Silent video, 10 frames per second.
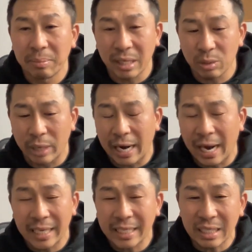Because
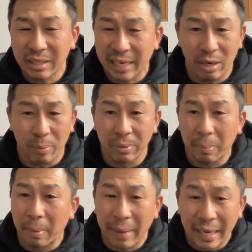without ID, you can't open
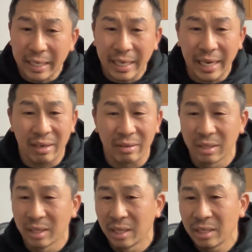up a bank account,
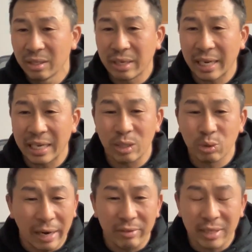you can't get a
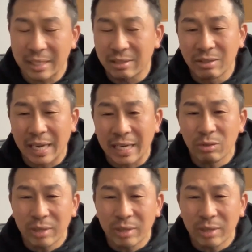driver's license, you can't do